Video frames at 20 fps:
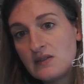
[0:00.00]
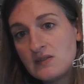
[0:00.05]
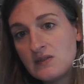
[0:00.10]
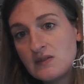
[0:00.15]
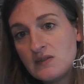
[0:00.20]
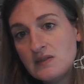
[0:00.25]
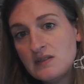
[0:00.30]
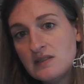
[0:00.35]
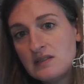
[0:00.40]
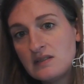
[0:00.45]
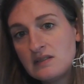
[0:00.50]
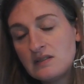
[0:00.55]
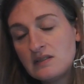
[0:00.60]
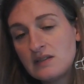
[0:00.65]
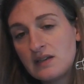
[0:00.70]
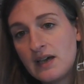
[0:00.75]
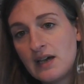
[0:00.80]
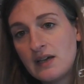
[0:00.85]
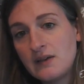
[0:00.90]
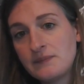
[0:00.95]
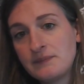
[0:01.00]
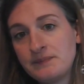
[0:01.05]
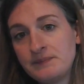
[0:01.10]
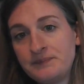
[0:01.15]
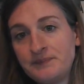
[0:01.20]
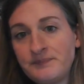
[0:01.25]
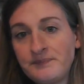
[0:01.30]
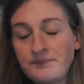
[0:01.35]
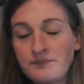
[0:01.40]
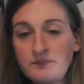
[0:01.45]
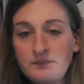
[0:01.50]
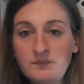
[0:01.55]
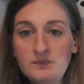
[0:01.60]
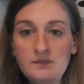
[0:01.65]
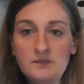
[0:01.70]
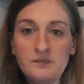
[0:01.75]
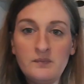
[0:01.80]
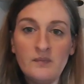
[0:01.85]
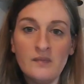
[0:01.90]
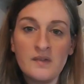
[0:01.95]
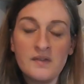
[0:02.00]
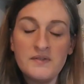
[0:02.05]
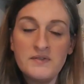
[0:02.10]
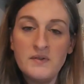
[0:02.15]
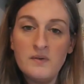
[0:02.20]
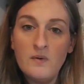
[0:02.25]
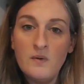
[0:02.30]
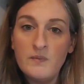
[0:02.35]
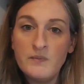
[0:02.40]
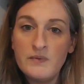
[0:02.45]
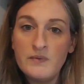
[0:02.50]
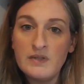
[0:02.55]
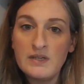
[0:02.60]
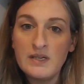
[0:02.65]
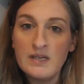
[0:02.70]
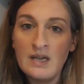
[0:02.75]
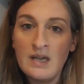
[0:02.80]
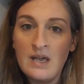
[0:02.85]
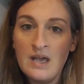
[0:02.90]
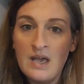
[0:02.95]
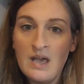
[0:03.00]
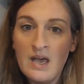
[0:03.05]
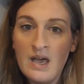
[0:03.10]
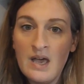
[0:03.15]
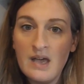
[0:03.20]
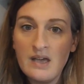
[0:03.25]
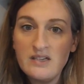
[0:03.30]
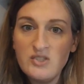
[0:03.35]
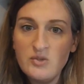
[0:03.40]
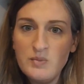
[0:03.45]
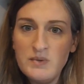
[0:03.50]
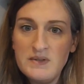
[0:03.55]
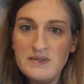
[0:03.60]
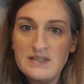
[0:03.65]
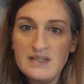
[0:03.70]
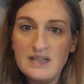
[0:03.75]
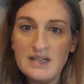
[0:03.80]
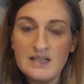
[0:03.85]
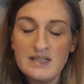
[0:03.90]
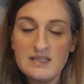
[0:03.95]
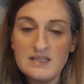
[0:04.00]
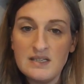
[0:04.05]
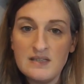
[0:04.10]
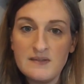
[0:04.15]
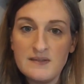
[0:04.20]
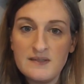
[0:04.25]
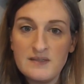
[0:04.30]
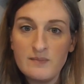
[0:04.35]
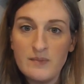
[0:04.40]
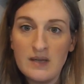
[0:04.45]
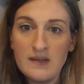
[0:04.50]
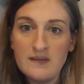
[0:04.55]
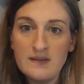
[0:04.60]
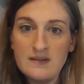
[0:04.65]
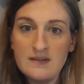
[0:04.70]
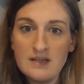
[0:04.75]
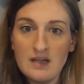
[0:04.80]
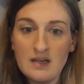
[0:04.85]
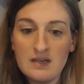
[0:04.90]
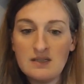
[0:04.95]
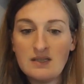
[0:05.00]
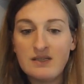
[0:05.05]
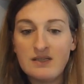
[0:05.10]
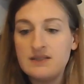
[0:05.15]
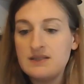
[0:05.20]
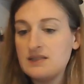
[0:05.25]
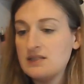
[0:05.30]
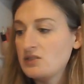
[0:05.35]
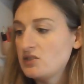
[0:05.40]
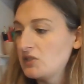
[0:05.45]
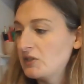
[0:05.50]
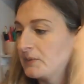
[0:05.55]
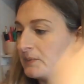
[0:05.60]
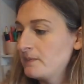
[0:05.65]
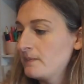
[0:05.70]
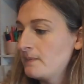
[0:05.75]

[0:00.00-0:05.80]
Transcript: So this is a little guy. And so hopefully I should be able to get it done this month. It's not a ton of stitching.